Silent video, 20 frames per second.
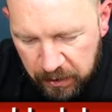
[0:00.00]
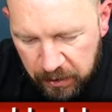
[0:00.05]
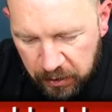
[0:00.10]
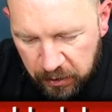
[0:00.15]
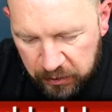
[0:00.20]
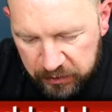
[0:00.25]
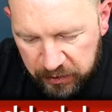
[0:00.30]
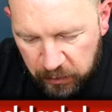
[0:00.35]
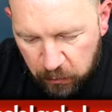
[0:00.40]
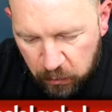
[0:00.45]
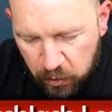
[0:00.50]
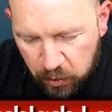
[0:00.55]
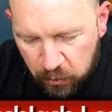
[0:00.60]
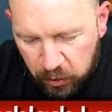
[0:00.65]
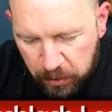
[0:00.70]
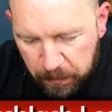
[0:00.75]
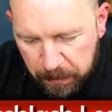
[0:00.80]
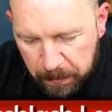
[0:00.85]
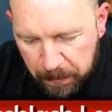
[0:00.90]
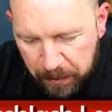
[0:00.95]
because they were
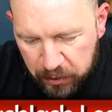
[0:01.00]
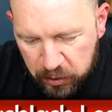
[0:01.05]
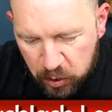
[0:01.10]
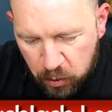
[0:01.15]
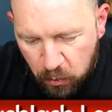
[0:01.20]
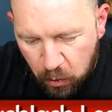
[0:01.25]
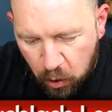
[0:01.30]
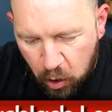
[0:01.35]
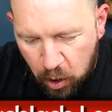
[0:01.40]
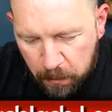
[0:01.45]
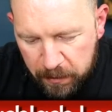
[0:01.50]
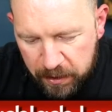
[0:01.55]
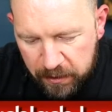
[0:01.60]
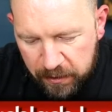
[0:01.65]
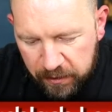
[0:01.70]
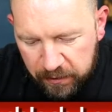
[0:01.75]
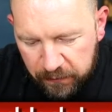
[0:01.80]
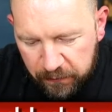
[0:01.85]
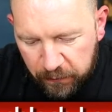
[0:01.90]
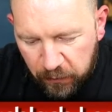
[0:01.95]
going to be my new
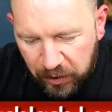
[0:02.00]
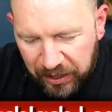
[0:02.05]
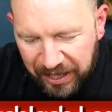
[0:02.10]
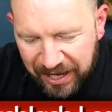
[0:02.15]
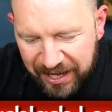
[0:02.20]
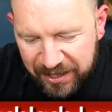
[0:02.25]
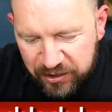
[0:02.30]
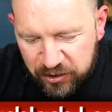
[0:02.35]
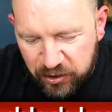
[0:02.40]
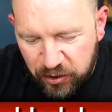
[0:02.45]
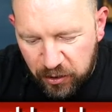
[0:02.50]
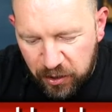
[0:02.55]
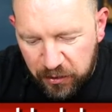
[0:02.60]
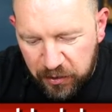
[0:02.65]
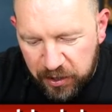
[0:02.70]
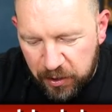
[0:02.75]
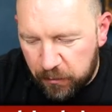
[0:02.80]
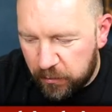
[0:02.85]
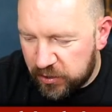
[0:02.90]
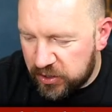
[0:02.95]
army for last year. I
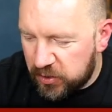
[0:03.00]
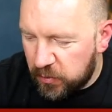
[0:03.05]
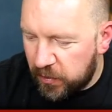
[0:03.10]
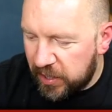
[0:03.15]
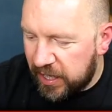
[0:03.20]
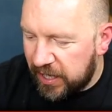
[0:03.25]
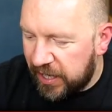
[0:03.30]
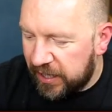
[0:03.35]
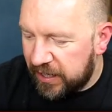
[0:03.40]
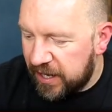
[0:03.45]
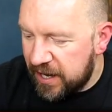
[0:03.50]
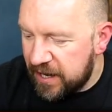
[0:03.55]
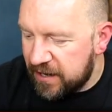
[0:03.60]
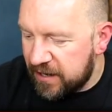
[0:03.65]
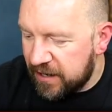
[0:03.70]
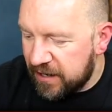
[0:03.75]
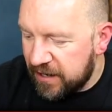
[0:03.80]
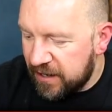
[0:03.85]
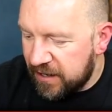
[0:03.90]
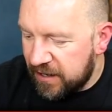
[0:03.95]
think it was twenty
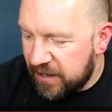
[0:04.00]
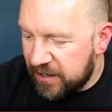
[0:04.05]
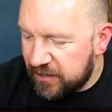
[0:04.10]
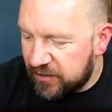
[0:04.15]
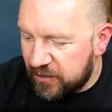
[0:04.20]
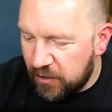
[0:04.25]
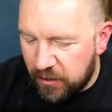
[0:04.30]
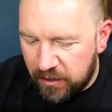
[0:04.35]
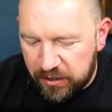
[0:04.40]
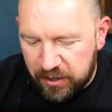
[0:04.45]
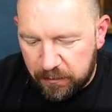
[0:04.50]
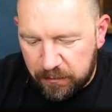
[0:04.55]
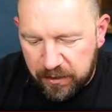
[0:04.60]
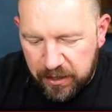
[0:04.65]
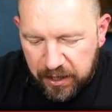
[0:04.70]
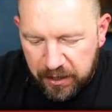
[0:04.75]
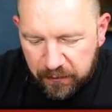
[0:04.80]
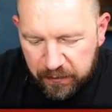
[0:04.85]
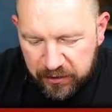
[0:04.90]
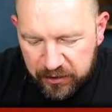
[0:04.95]
nineteen. I started them
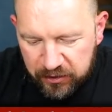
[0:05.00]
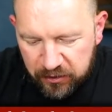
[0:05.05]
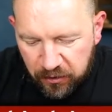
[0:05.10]
kind of at the